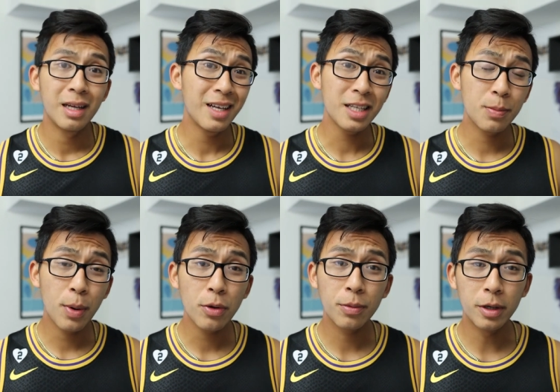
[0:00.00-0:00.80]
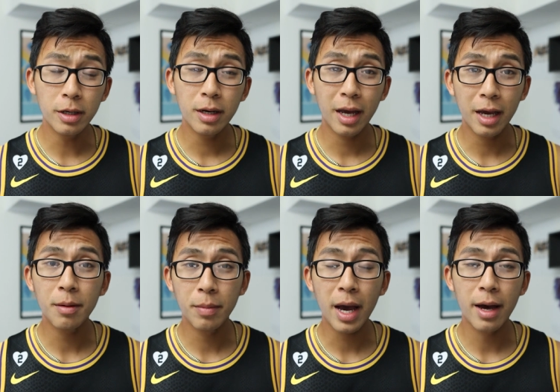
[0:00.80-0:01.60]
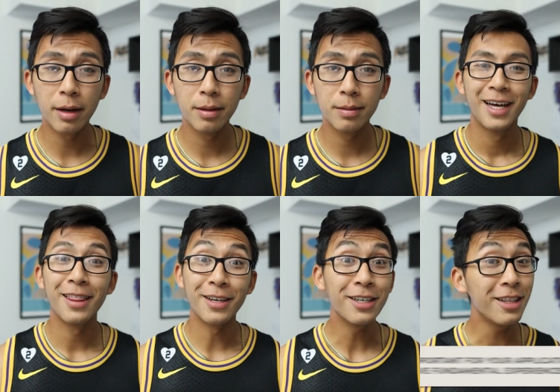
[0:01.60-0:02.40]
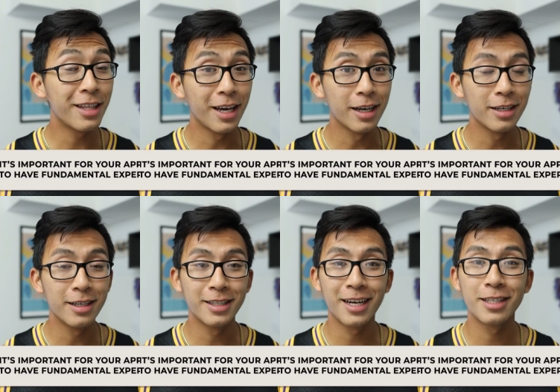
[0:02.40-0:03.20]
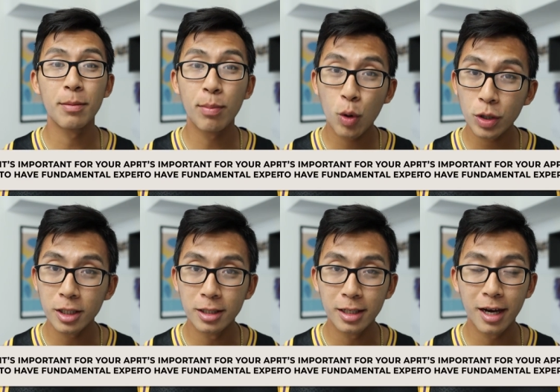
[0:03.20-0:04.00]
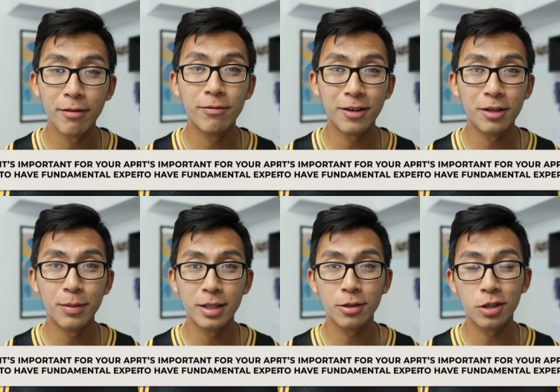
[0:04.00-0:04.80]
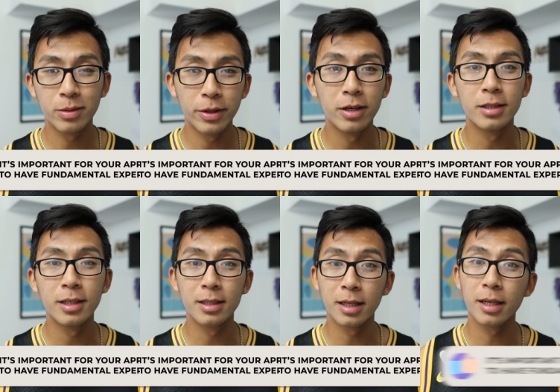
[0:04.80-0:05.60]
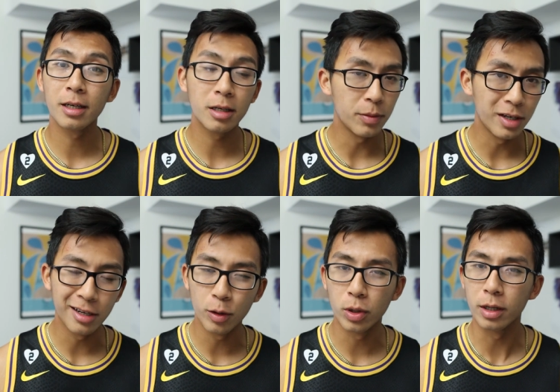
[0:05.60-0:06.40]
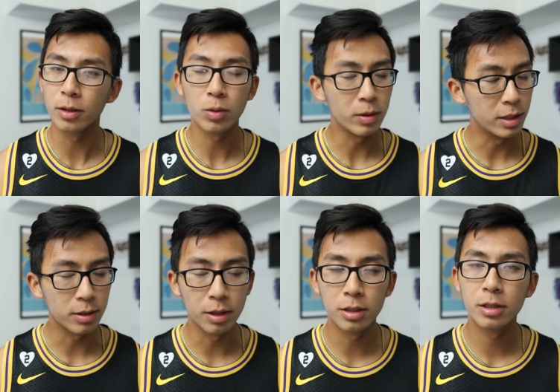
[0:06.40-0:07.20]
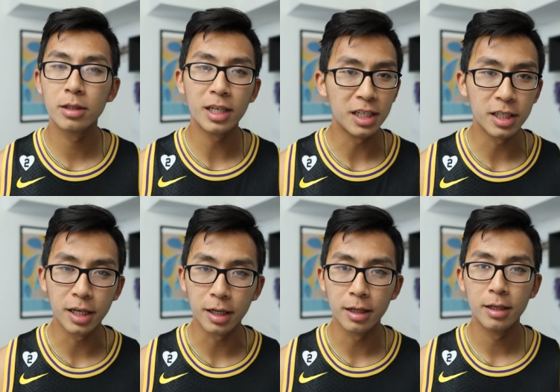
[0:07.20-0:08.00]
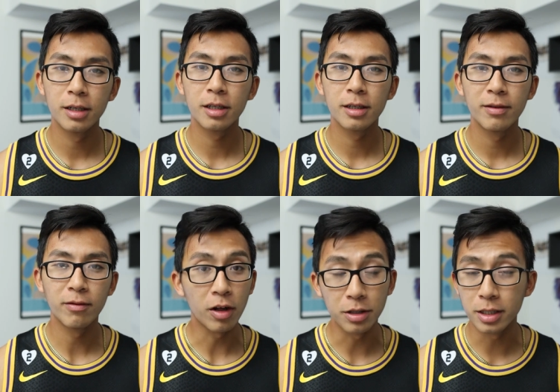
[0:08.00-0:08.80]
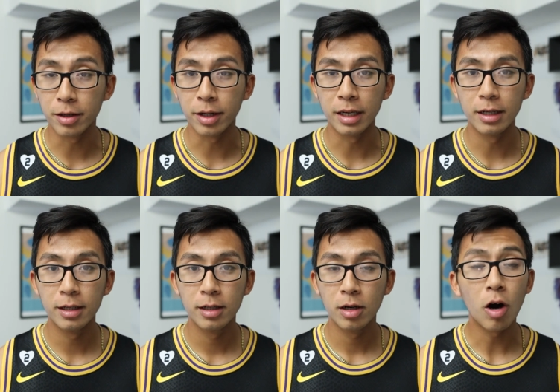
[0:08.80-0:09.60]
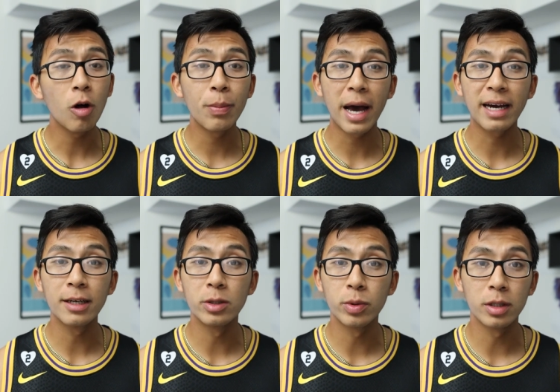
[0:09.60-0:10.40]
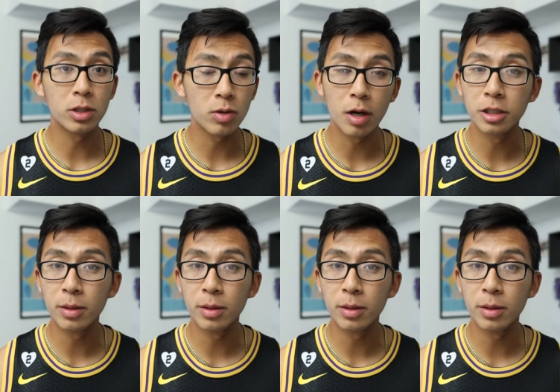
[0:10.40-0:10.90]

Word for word: And that's both good and bad. The good thing is that it's important to have fundamental experiences like community work, research, teaching, volunteering, all packaged with a strong